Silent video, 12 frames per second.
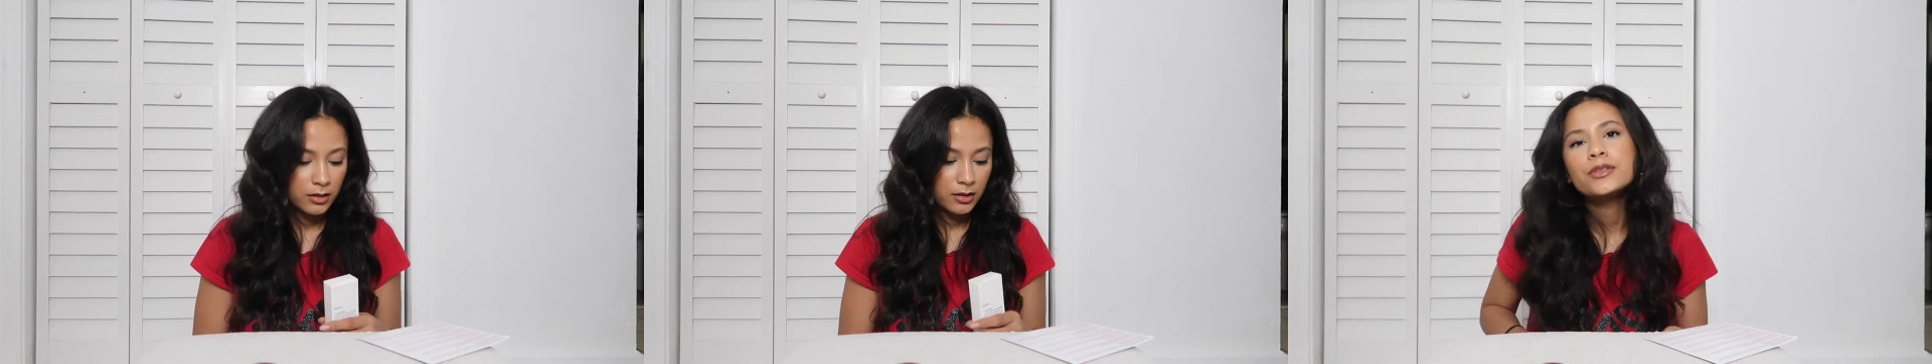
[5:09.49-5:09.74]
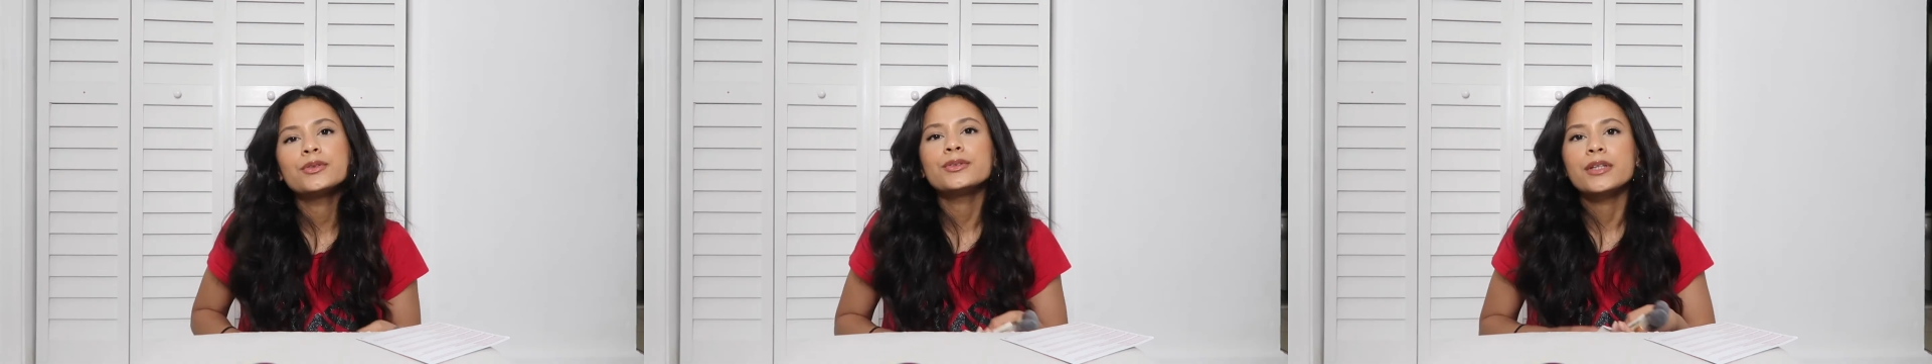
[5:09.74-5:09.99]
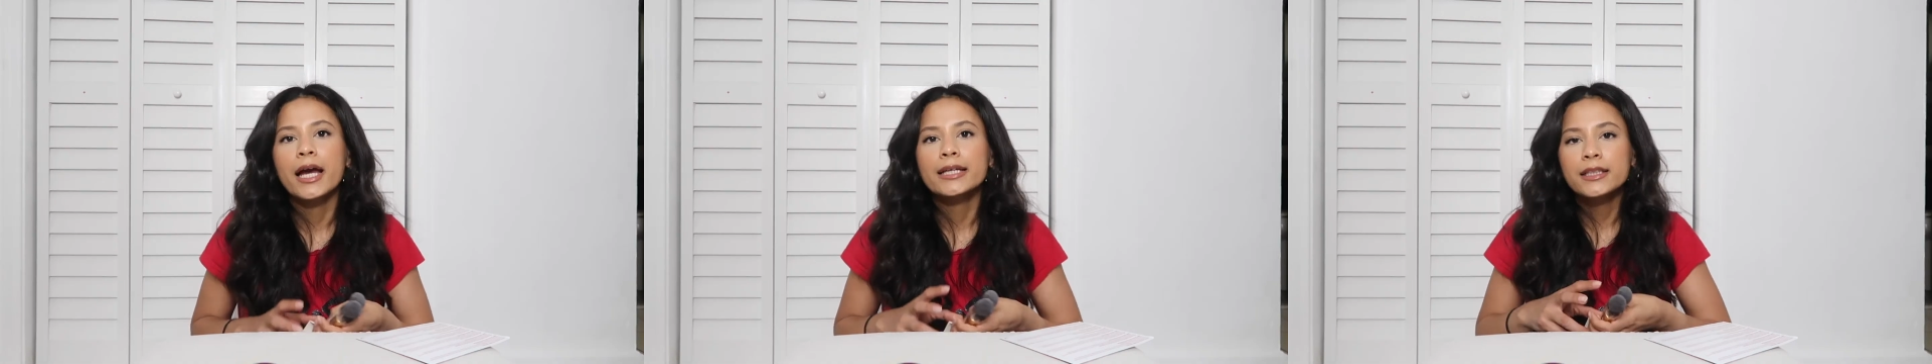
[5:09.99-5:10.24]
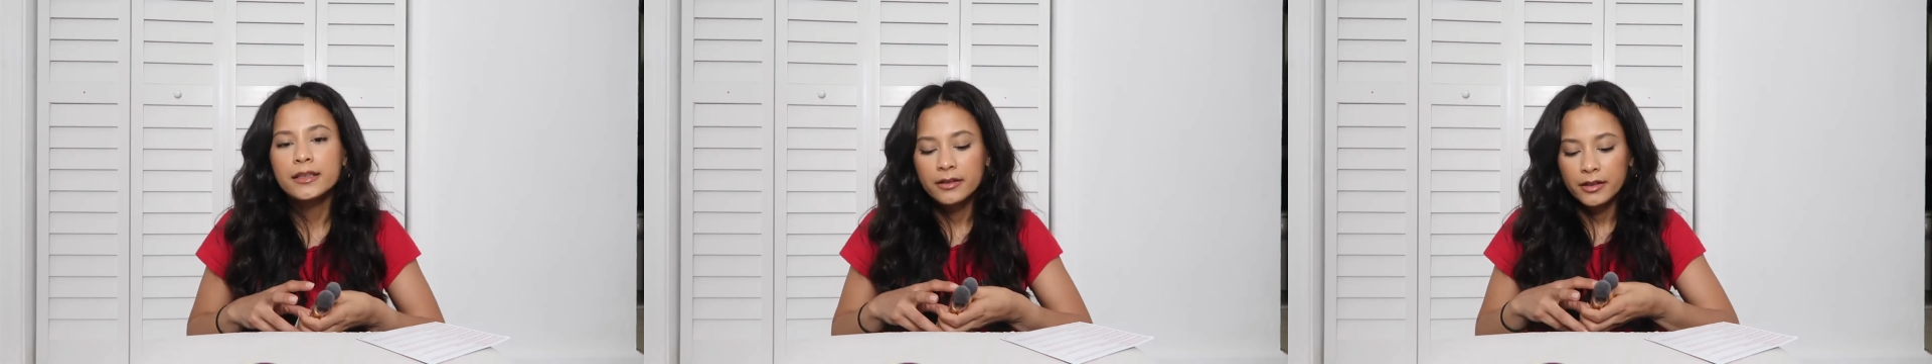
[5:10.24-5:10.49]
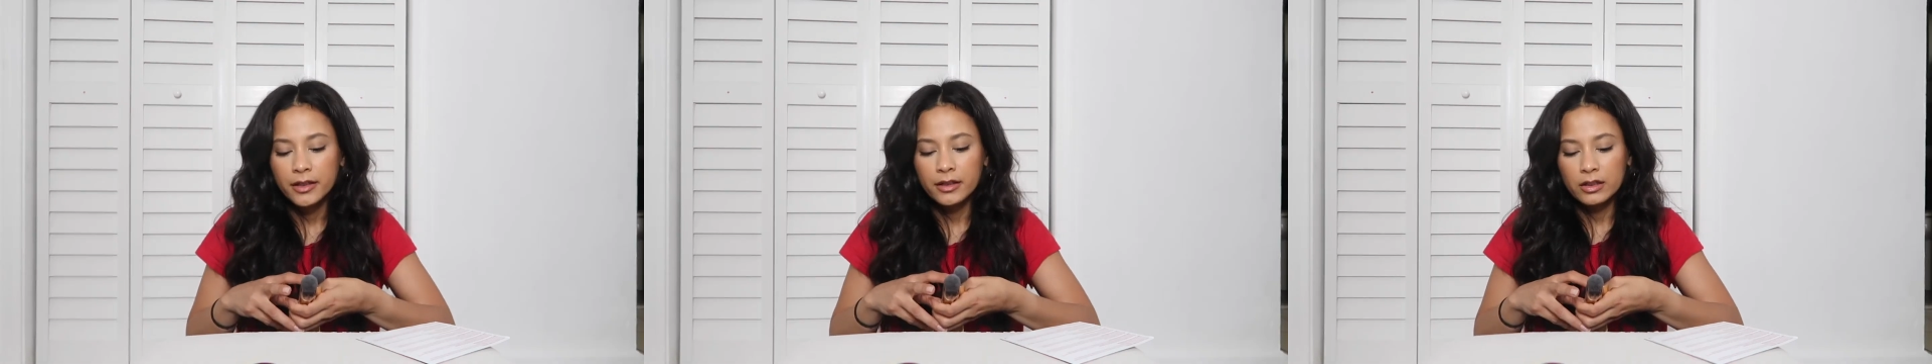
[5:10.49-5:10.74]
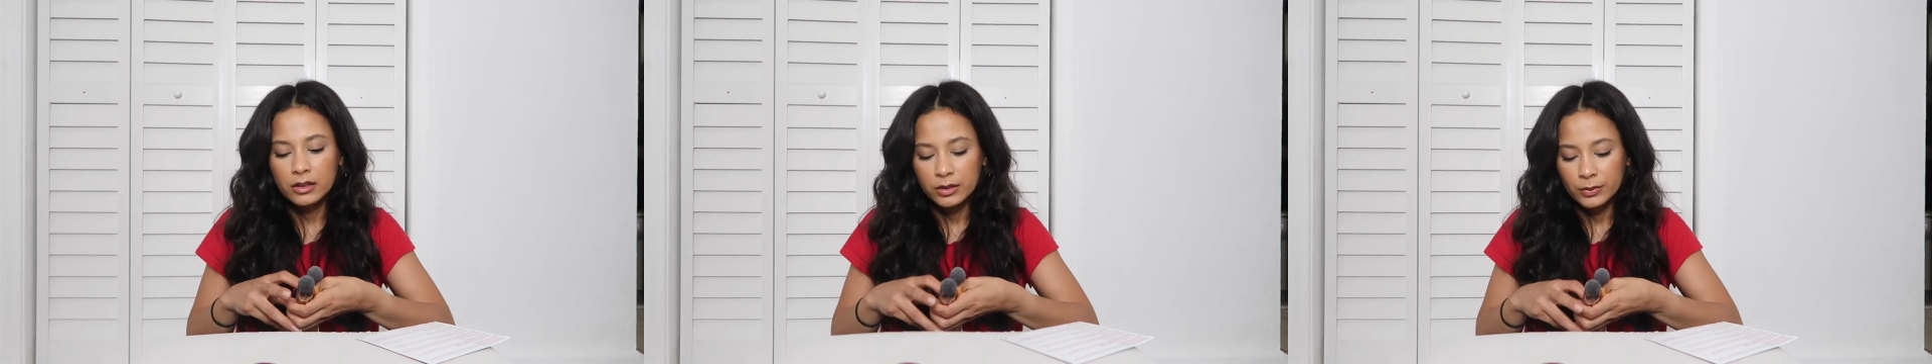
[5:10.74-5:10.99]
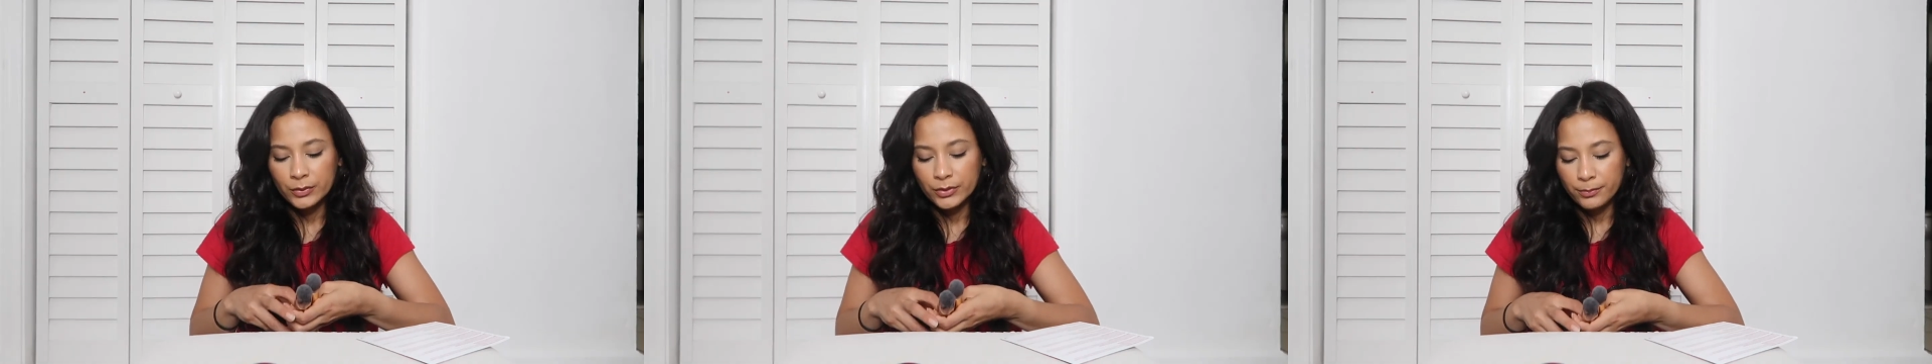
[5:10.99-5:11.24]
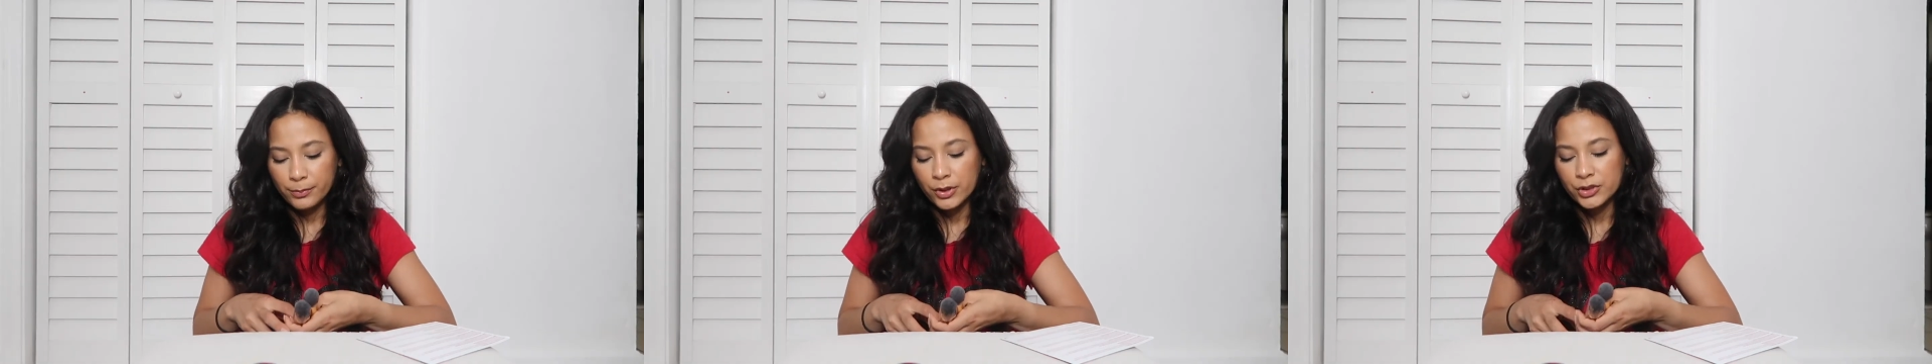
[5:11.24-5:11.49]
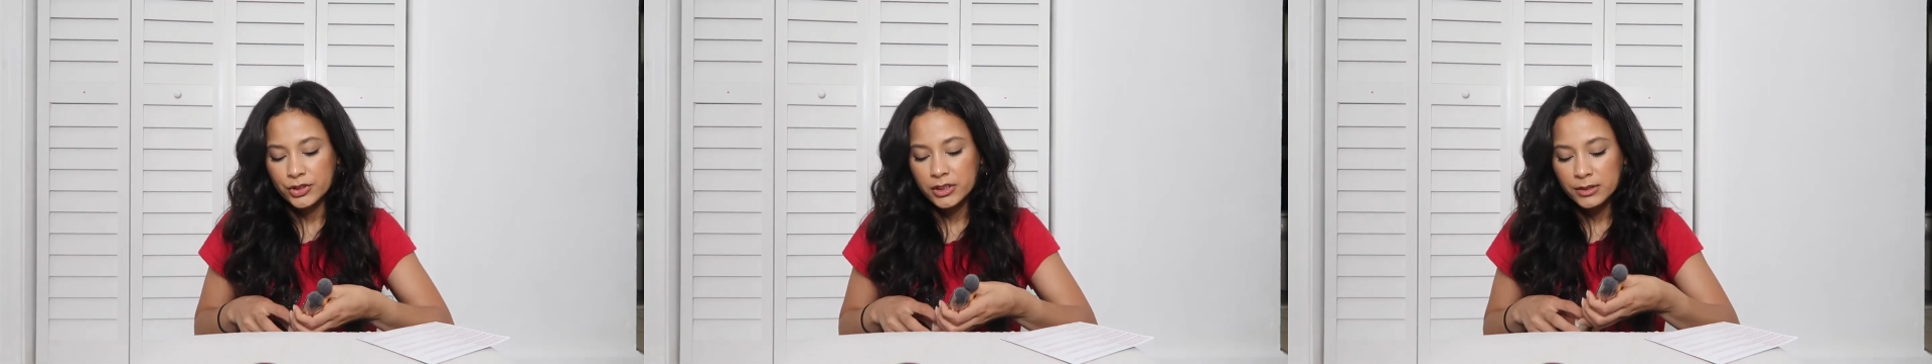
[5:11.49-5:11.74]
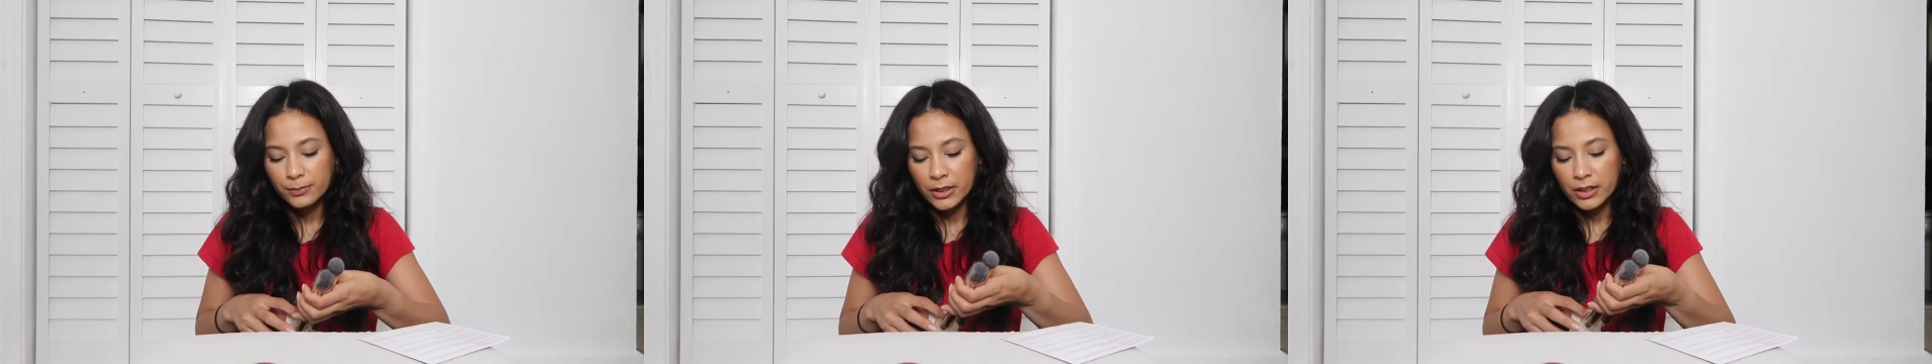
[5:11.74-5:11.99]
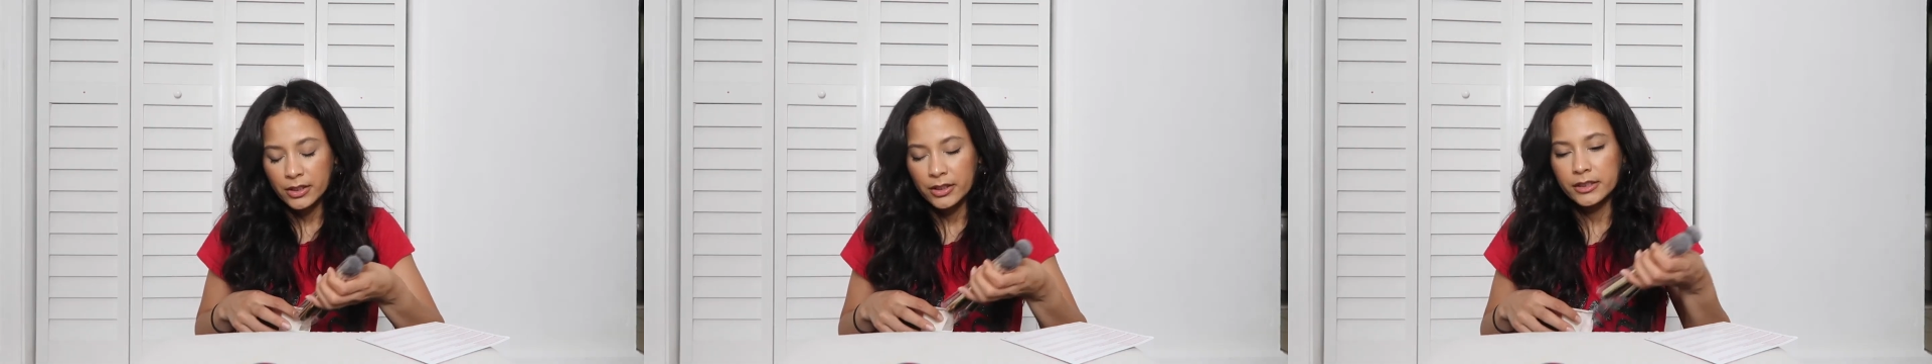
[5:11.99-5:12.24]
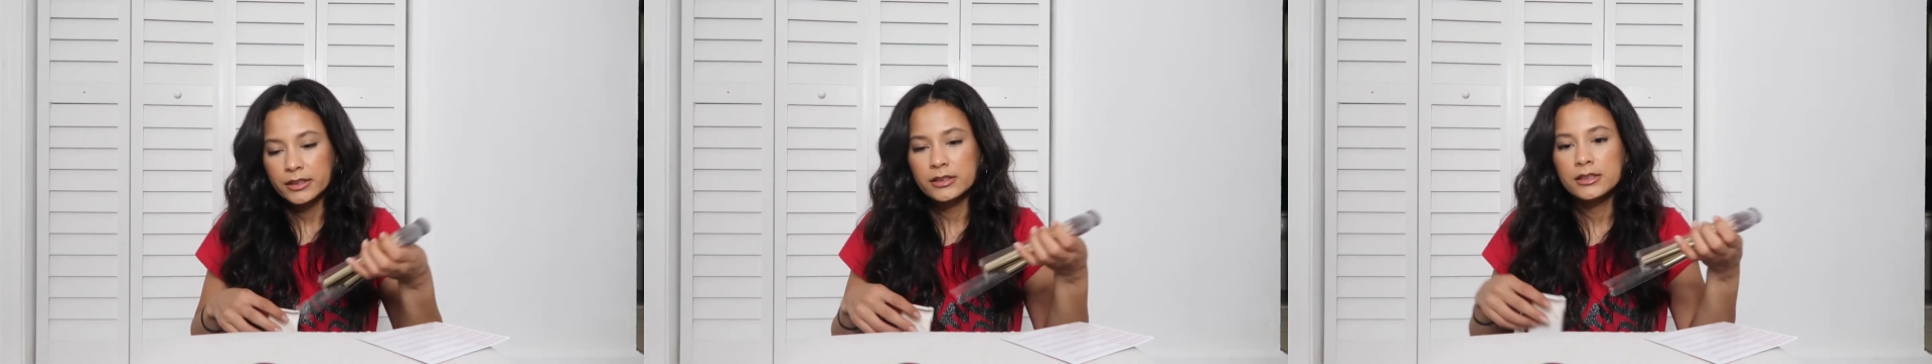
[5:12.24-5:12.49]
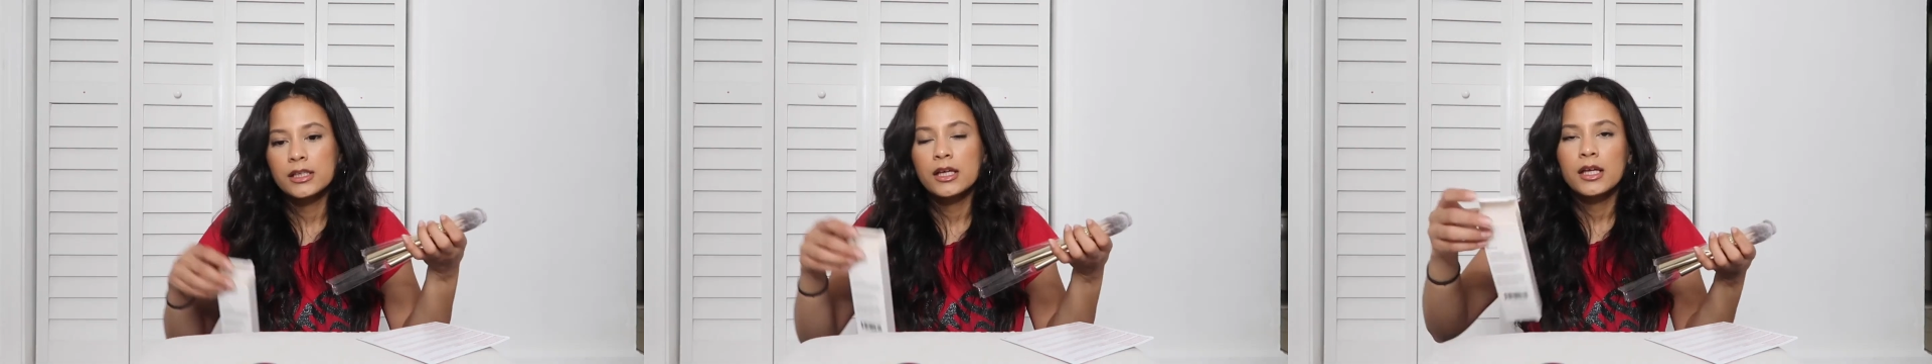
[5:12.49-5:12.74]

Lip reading: I do like that they include brushes because